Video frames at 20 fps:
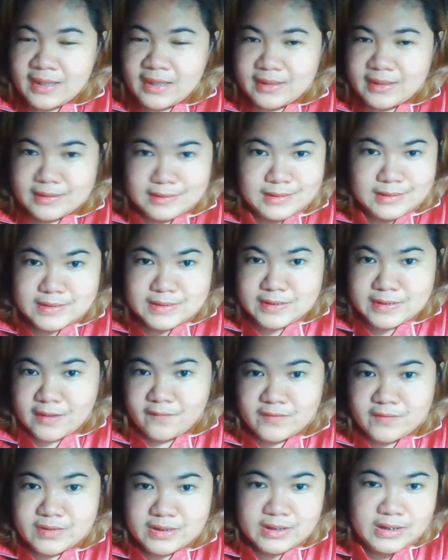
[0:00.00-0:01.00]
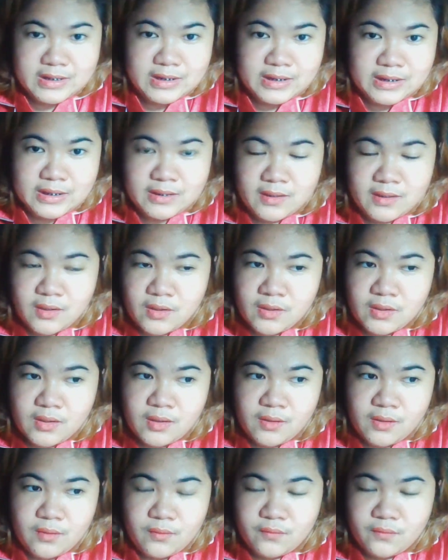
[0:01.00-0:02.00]
at least 70
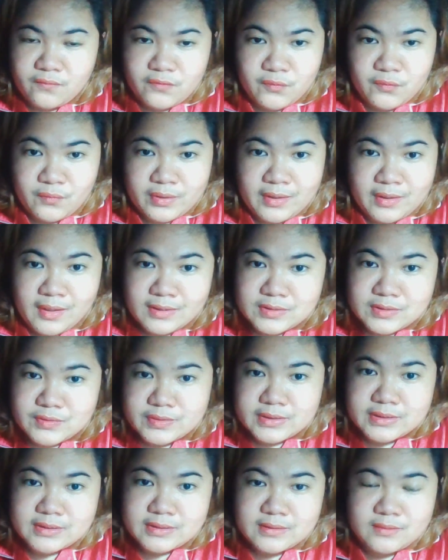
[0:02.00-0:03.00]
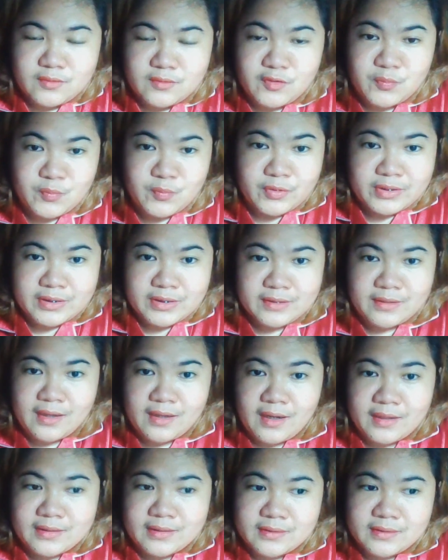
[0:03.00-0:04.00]
over 100 or more than
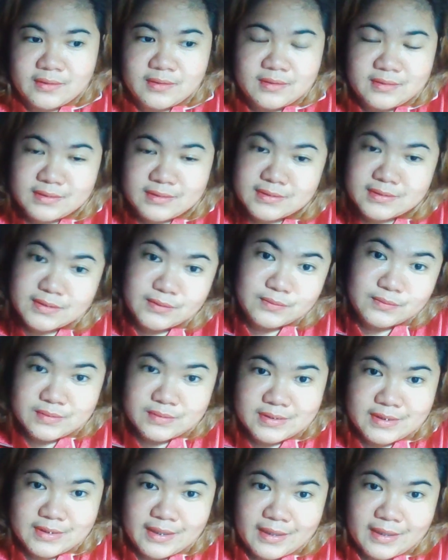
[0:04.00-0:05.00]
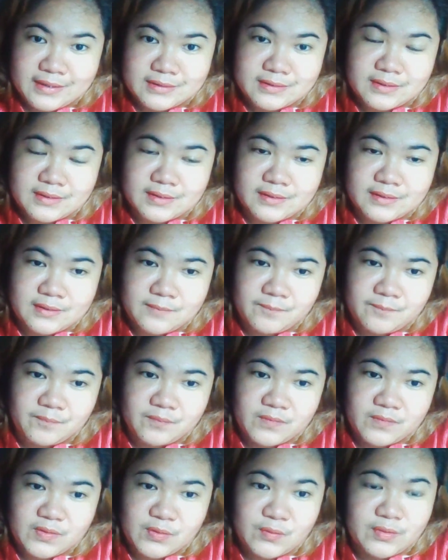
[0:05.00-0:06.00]
that, that's a good sign that
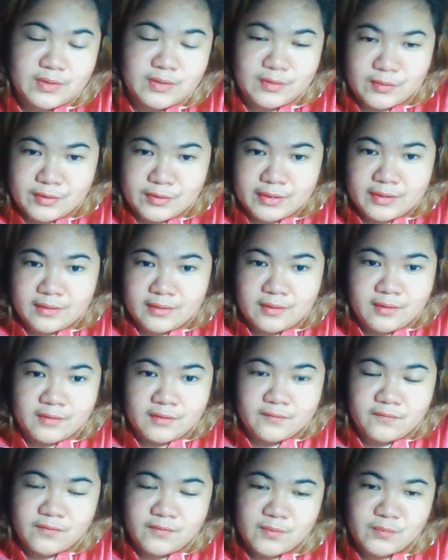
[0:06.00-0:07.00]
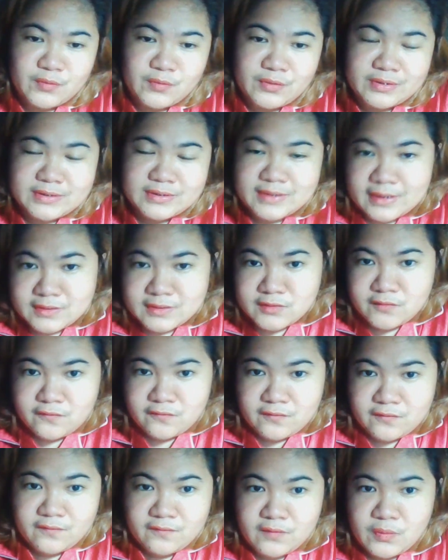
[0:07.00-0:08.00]
you are learning a lot from your intensive
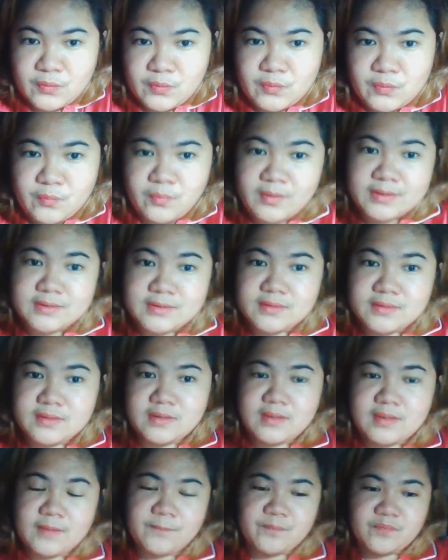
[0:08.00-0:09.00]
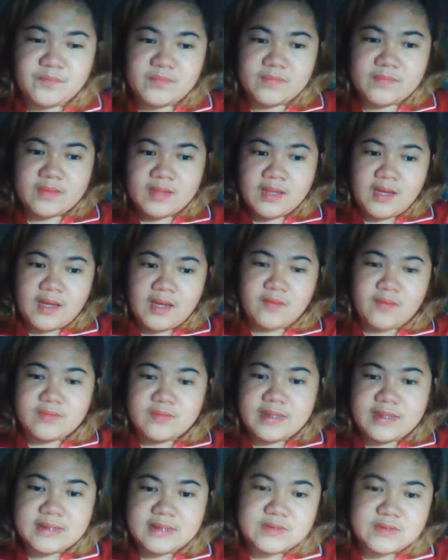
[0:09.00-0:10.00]
review. But I would
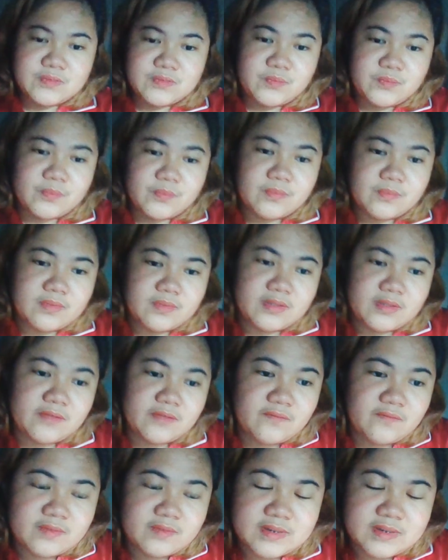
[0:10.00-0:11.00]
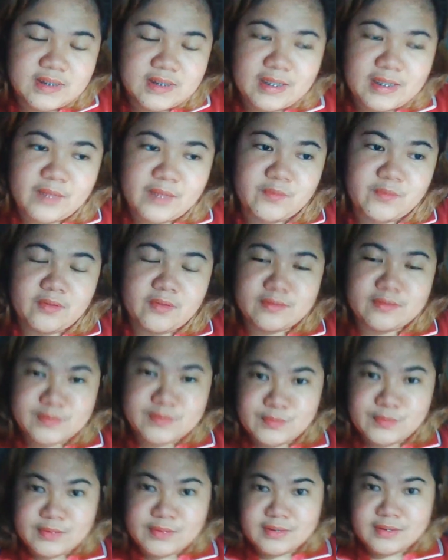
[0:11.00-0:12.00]
like to give a disclaimer
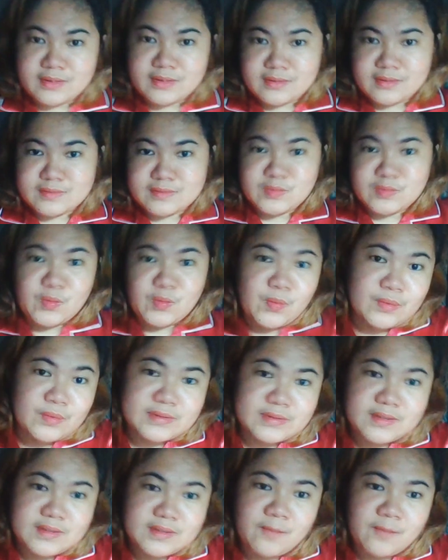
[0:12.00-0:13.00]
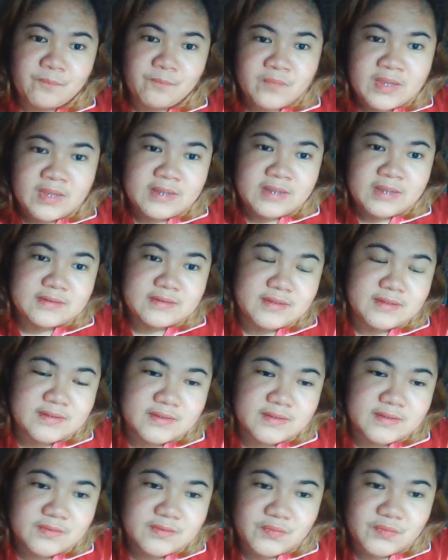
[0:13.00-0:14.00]
also that the scores
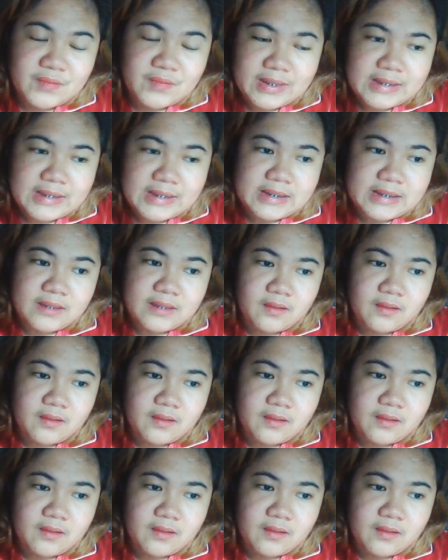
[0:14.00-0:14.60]
doesn't really